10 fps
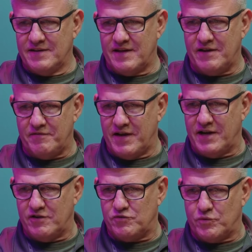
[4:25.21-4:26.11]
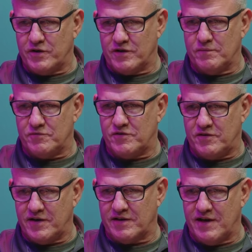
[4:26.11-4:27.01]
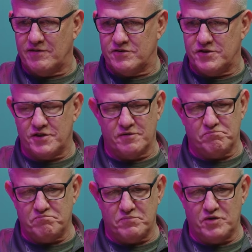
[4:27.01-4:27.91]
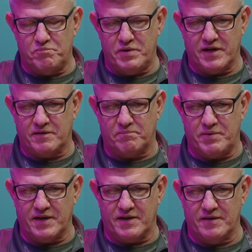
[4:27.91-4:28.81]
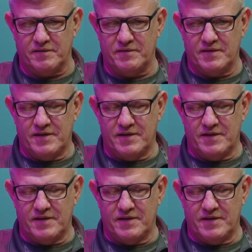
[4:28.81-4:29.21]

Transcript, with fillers: advantage when it comes to technology, and you pick pick a